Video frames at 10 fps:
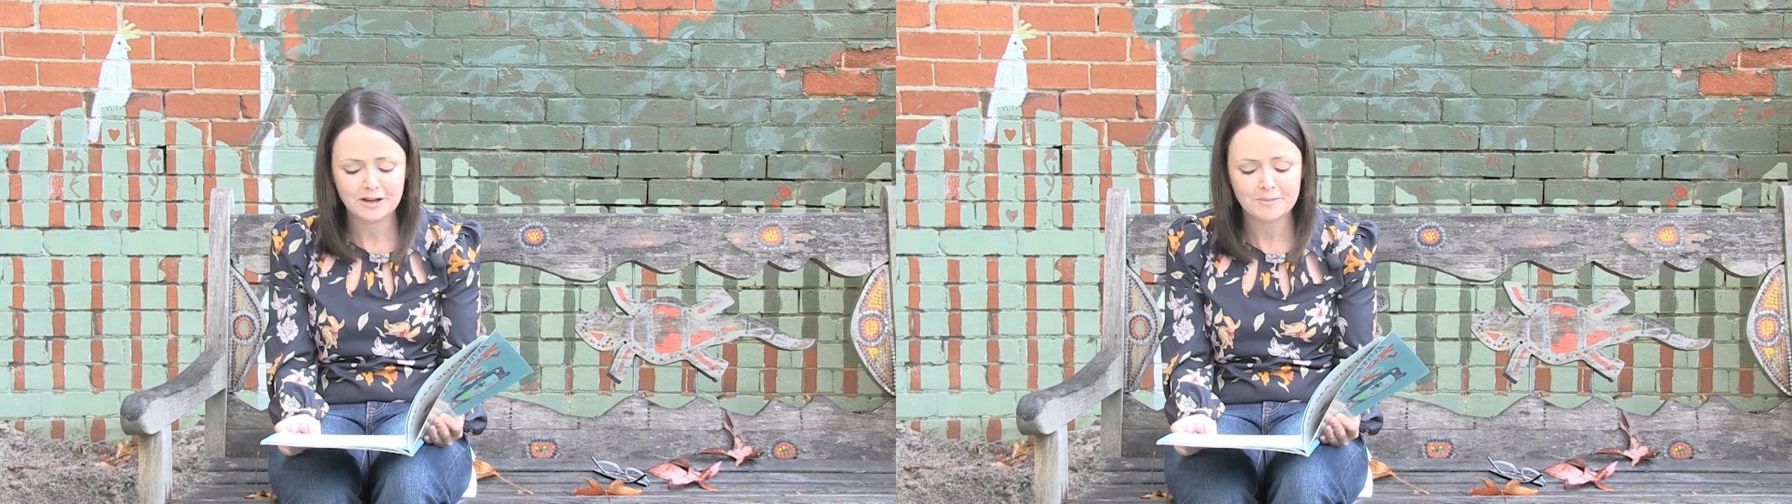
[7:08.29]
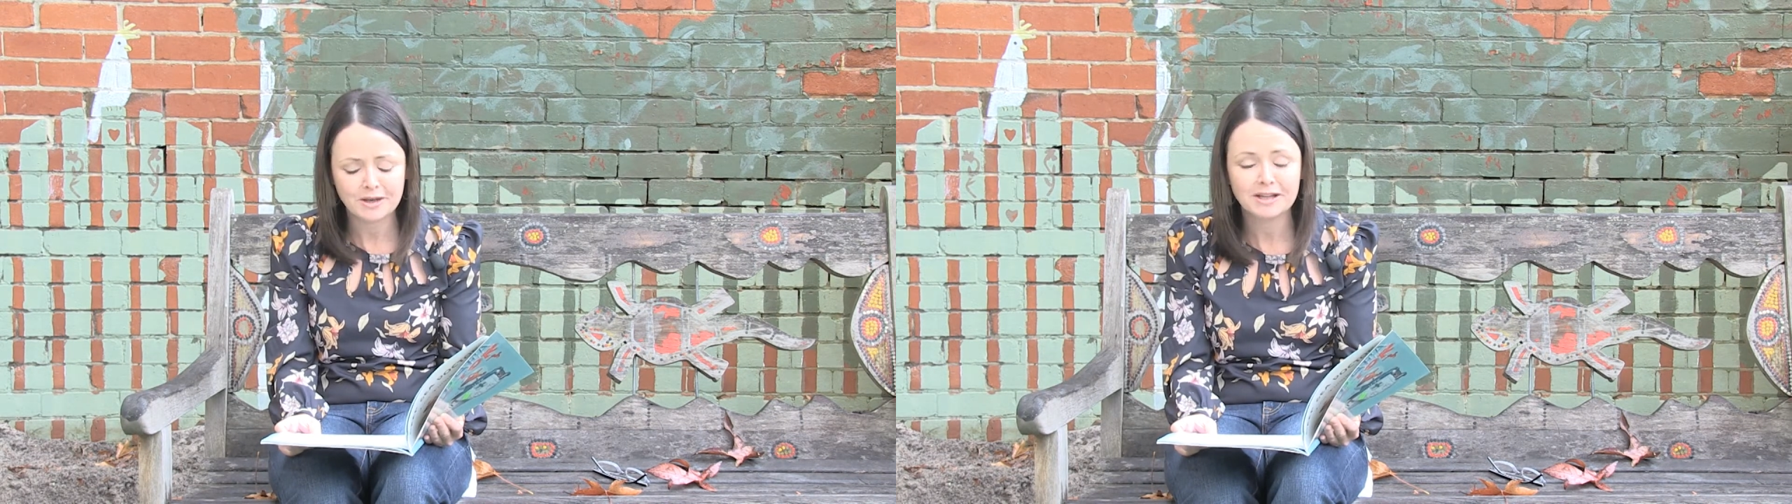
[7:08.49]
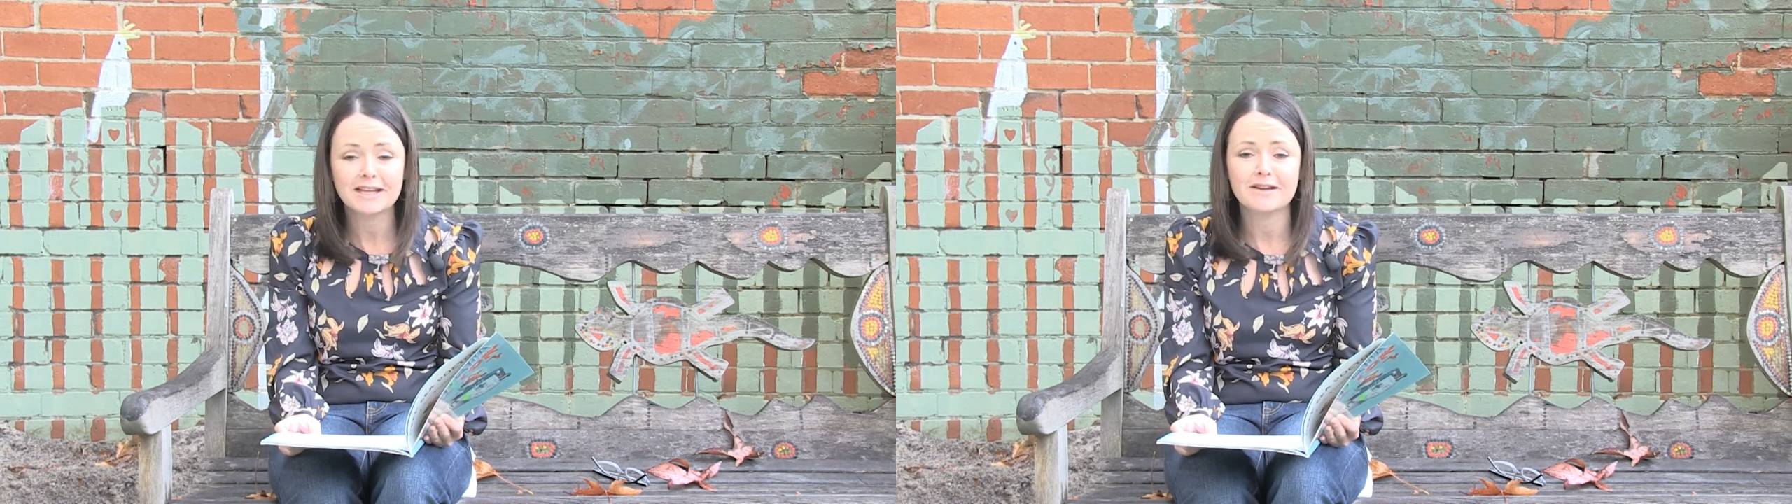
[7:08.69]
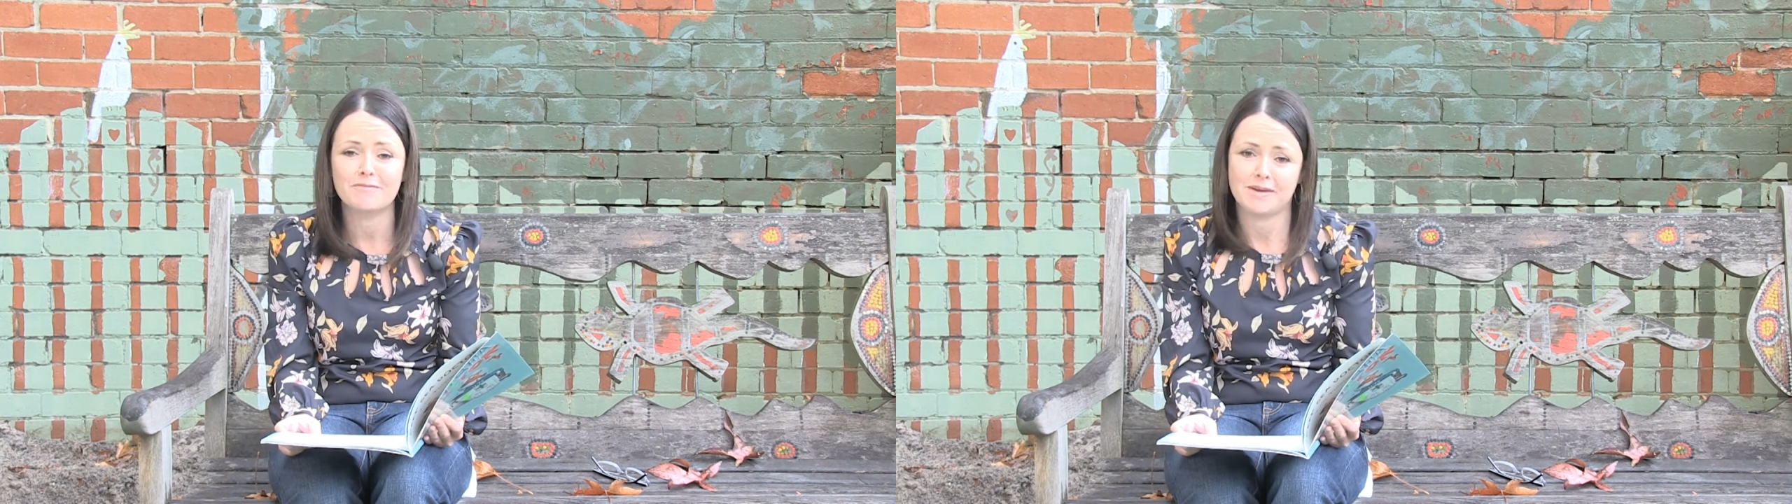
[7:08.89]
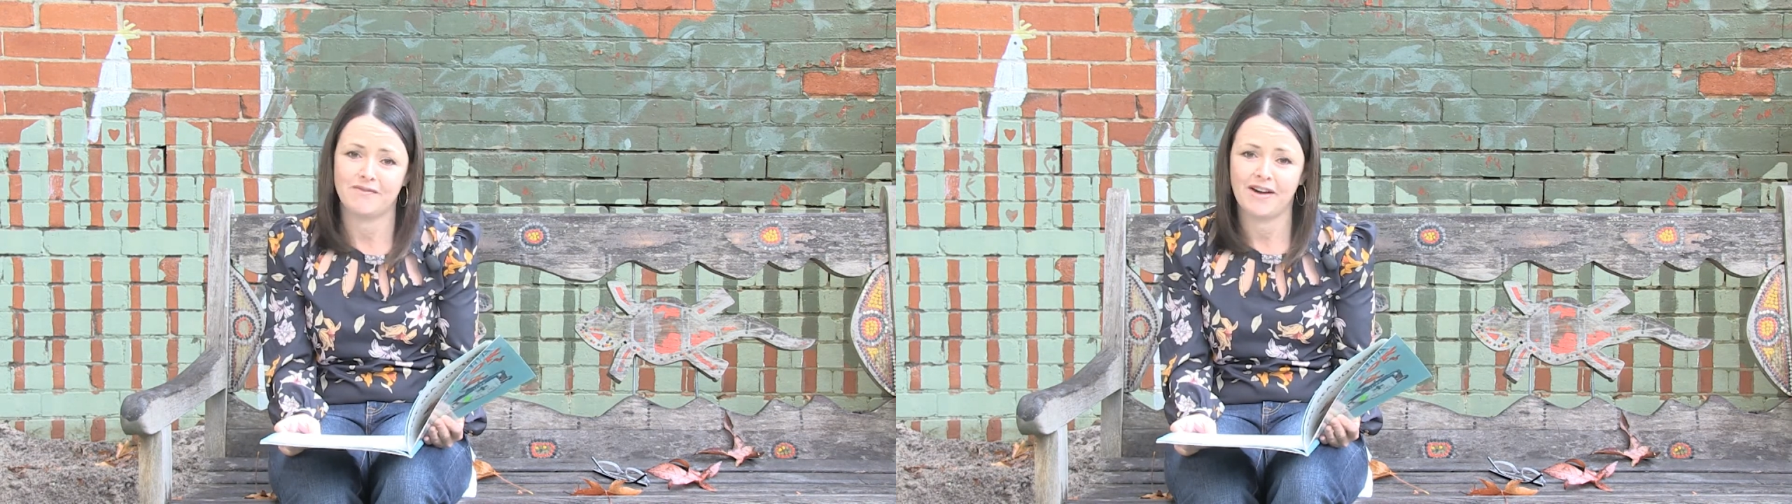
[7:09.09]
community of
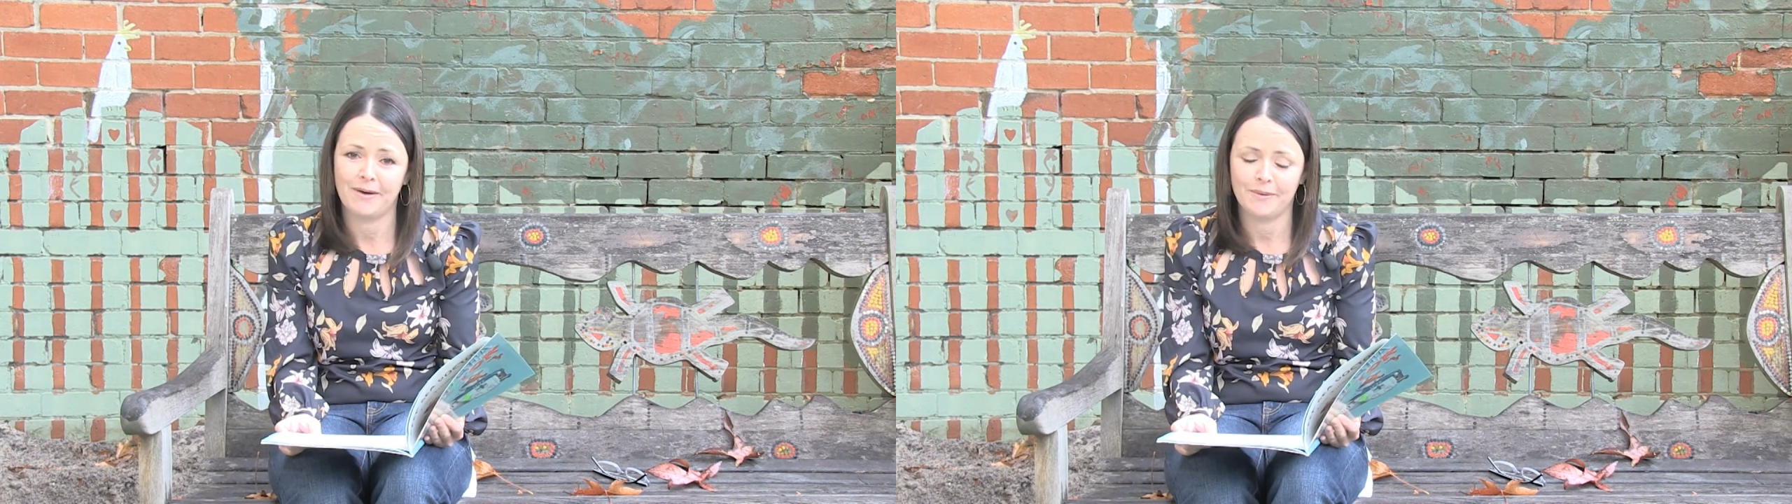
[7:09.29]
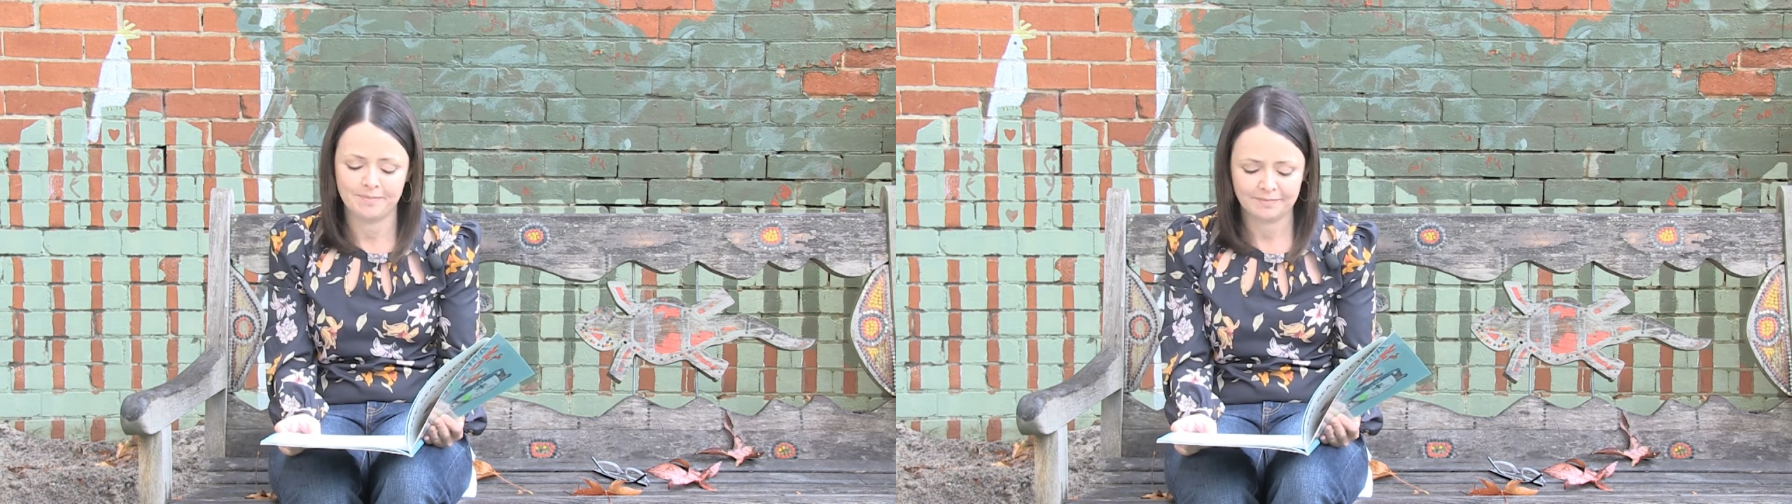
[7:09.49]
Midvale.